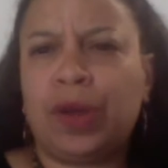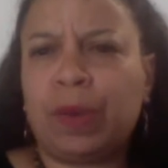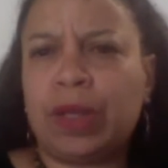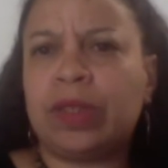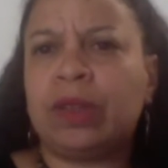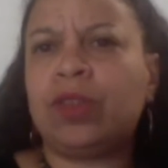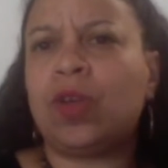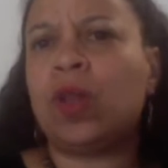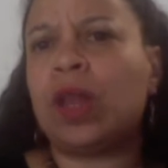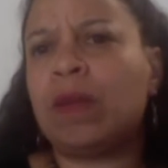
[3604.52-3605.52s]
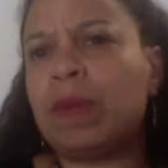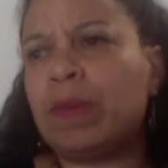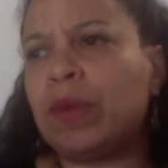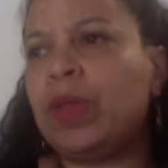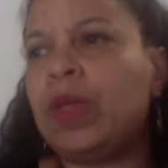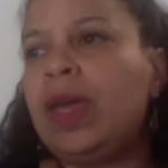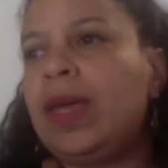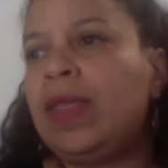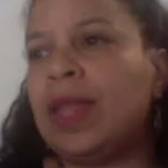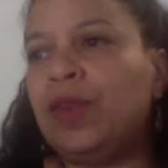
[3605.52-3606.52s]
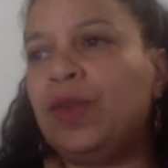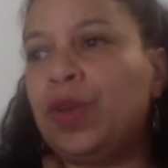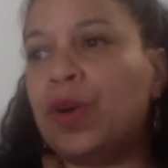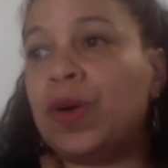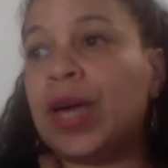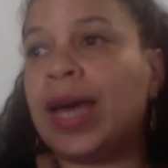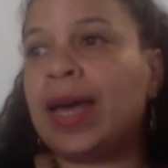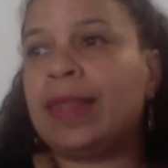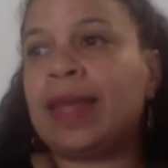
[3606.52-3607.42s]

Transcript: well. So a lot of people that do yoga,